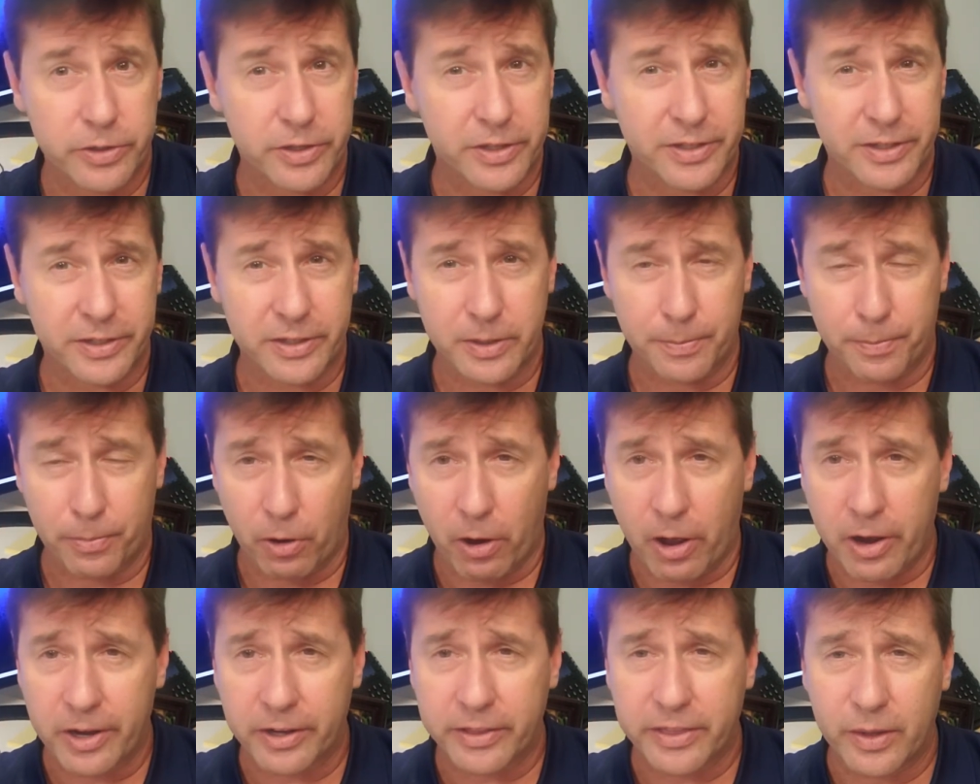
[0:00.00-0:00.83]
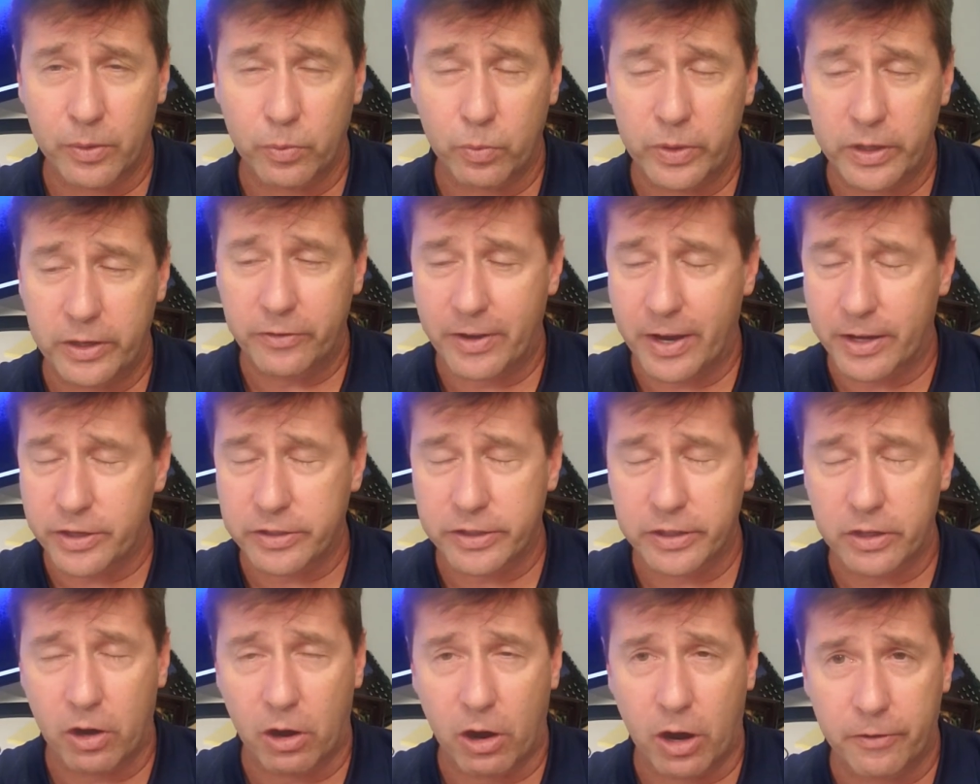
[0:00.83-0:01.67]
This is a product that we've
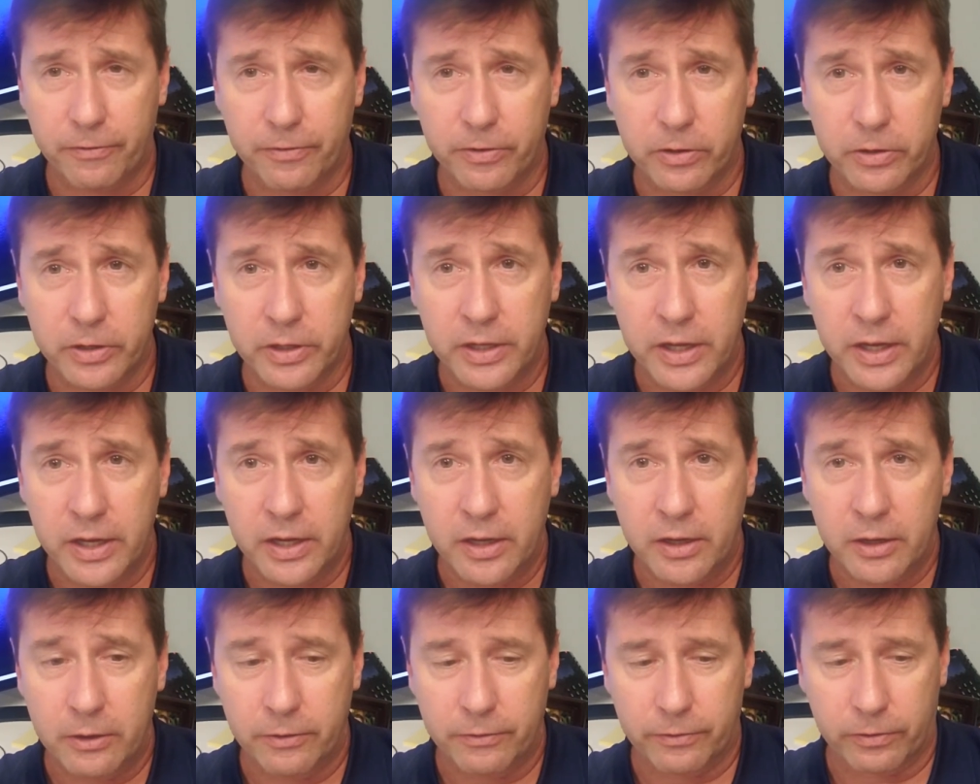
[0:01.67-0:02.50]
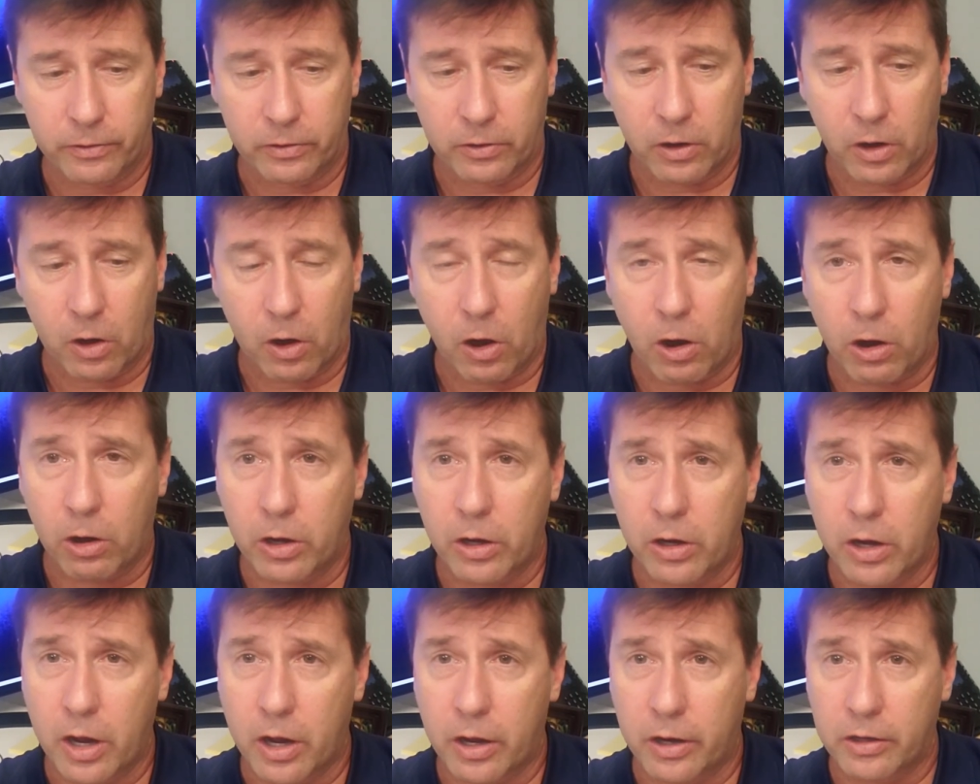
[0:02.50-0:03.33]
actually offered for
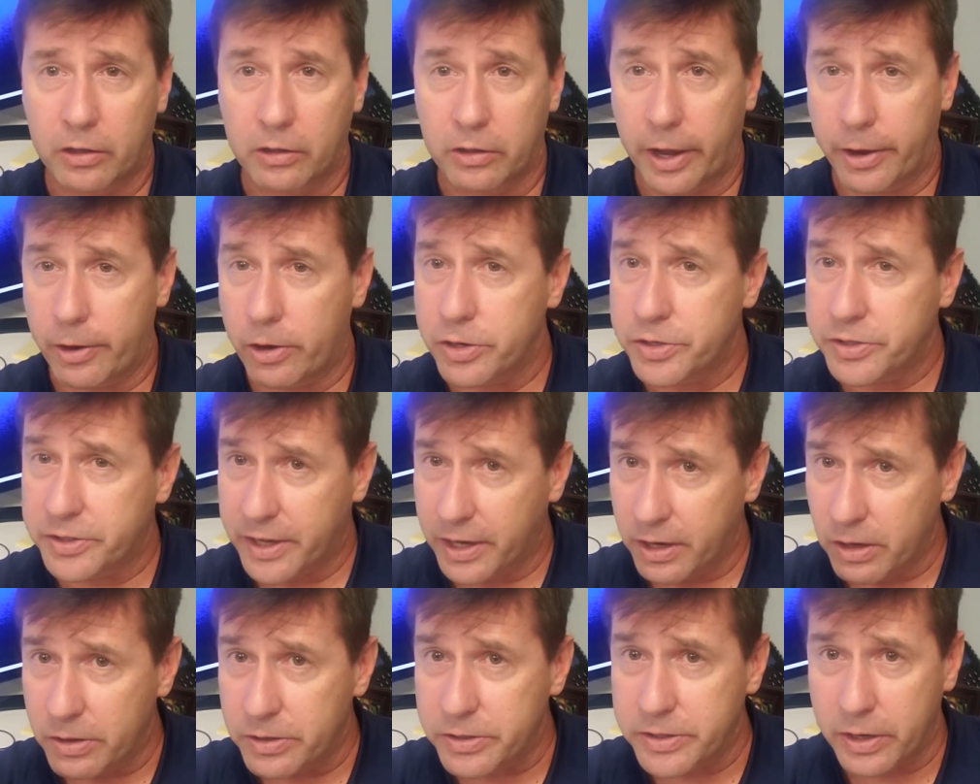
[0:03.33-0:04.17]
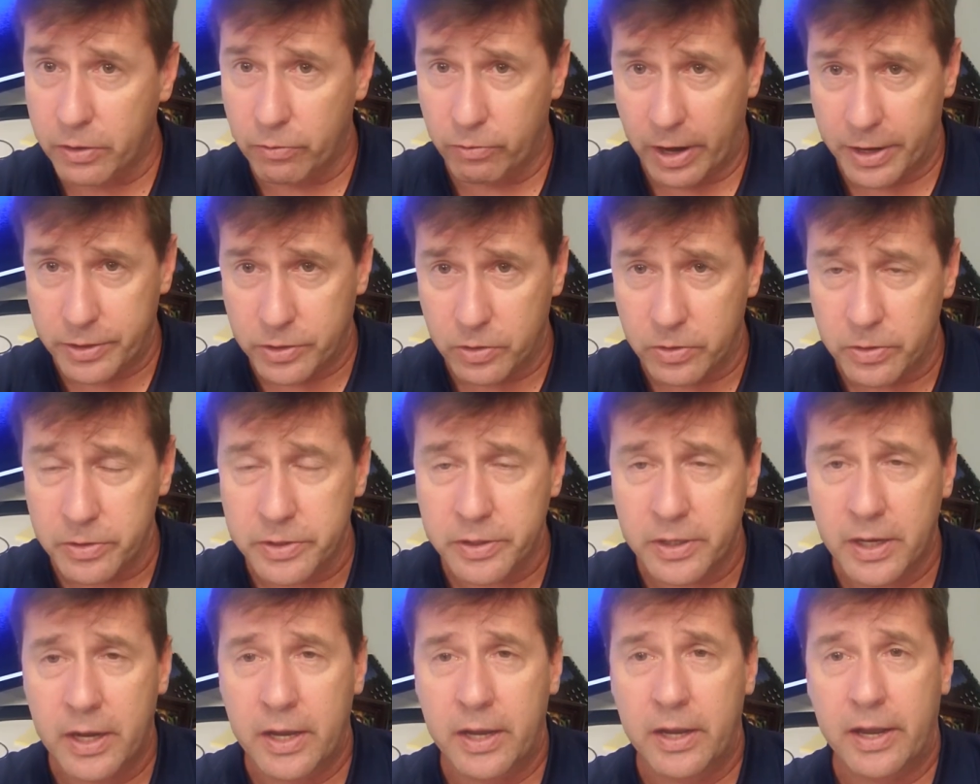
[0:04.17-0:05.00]
our LiDAR sales and
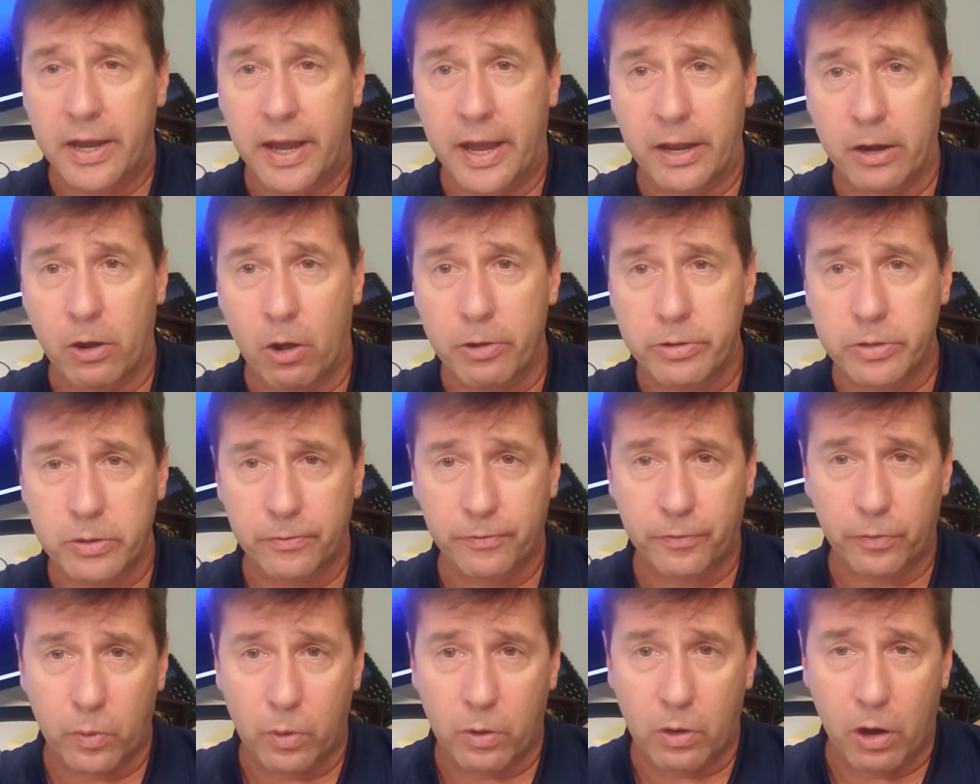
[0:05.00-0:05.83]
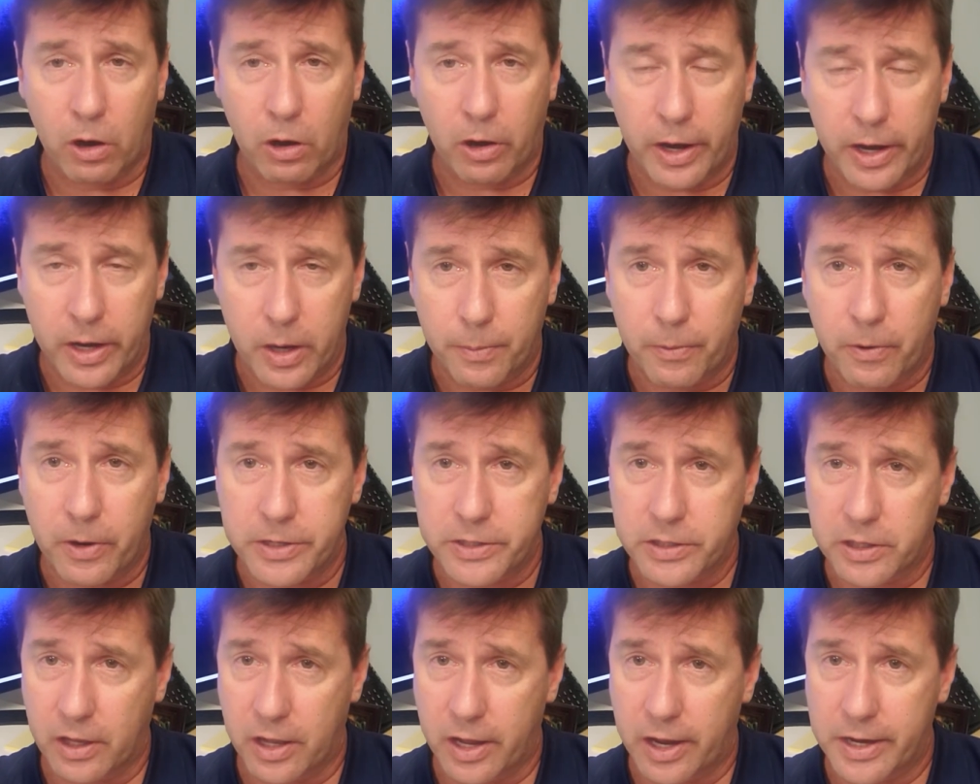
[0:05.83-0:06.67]
rentals, and also for our enterprise
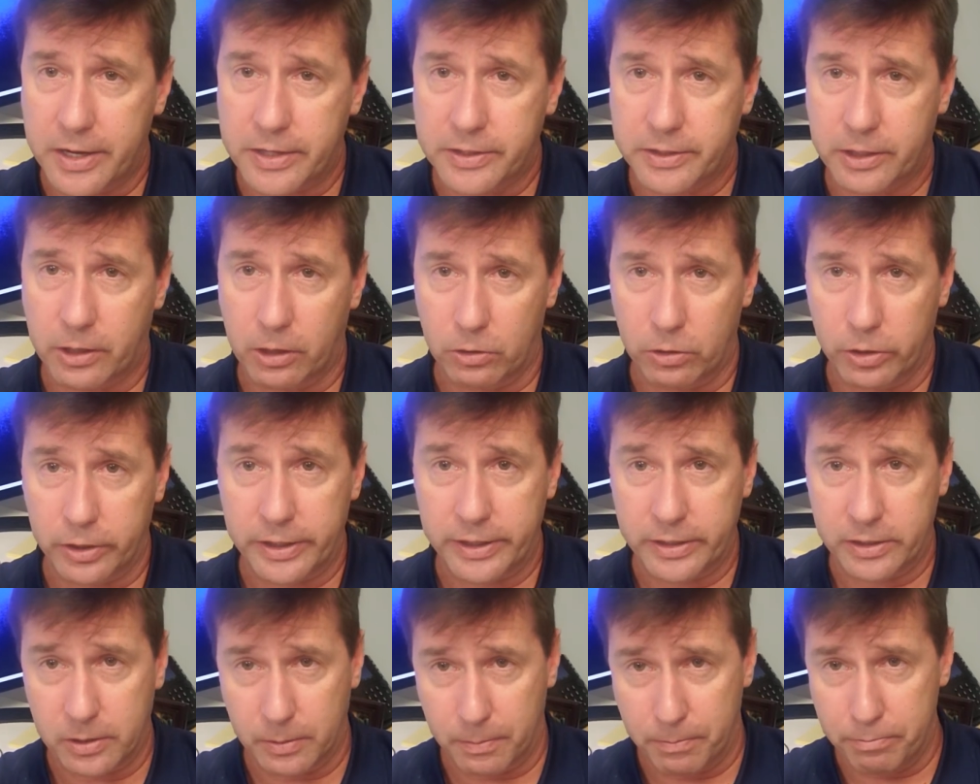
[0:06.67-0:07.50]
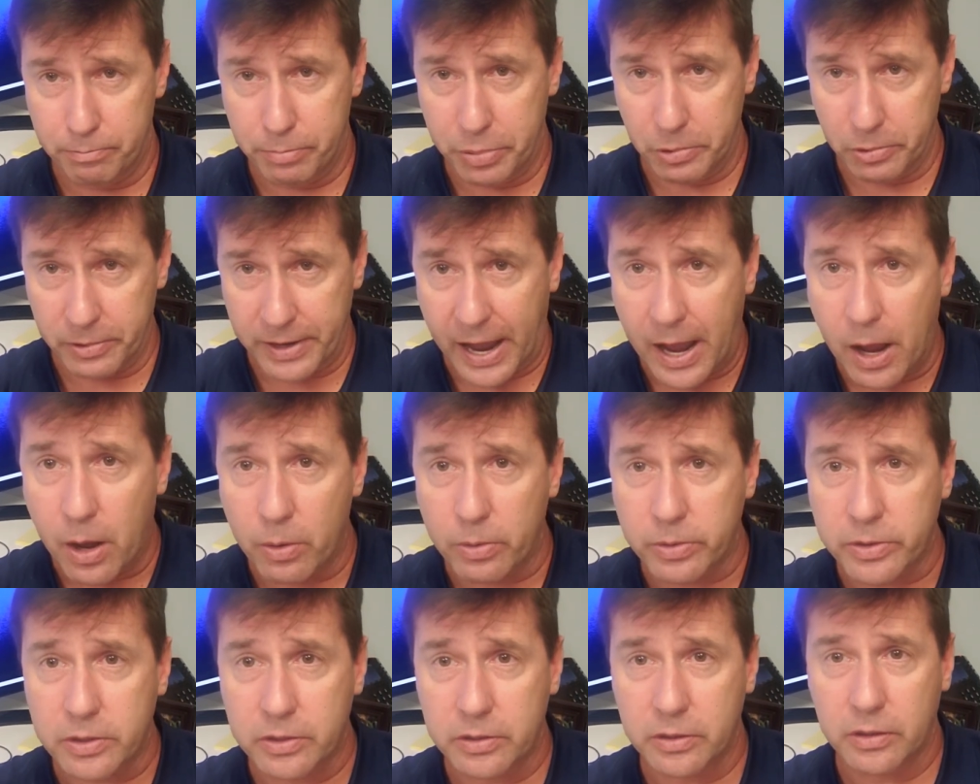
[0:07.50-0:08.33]
clients that are looking to build
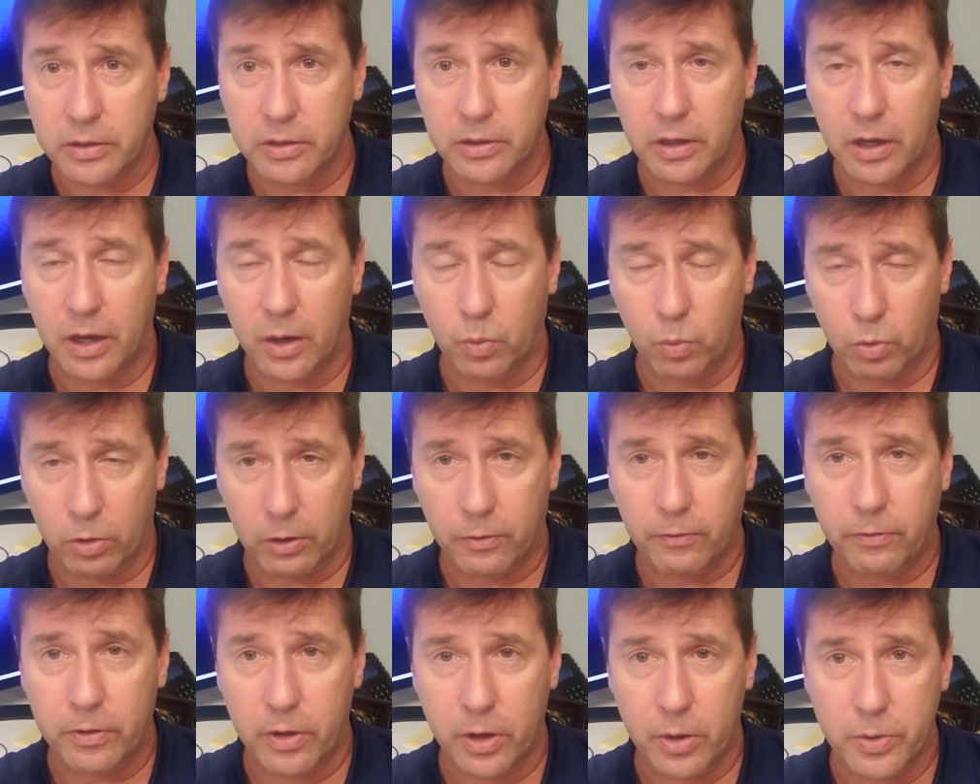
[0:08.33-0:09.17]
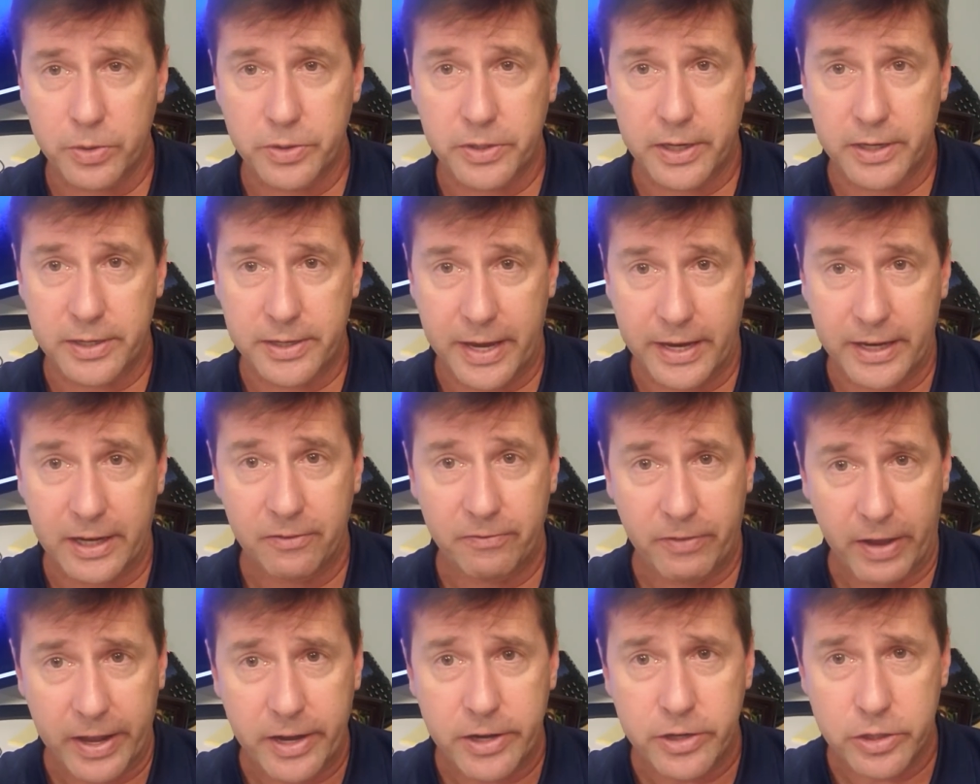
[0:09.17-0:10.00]
out workflows and take
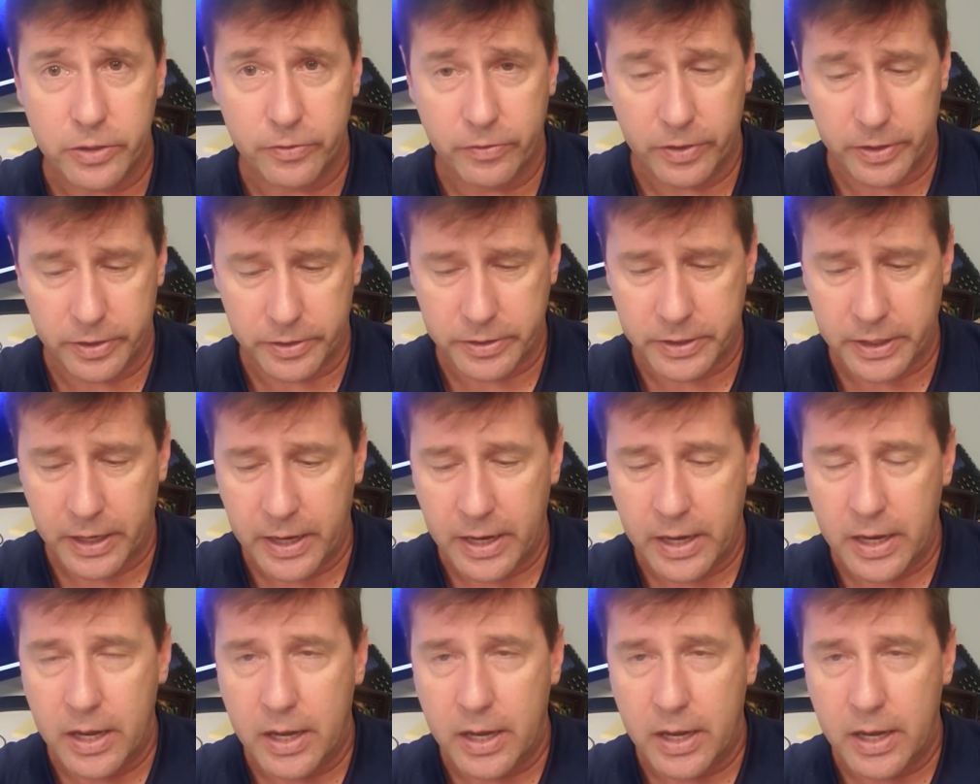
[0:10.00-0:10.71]
advantage of this.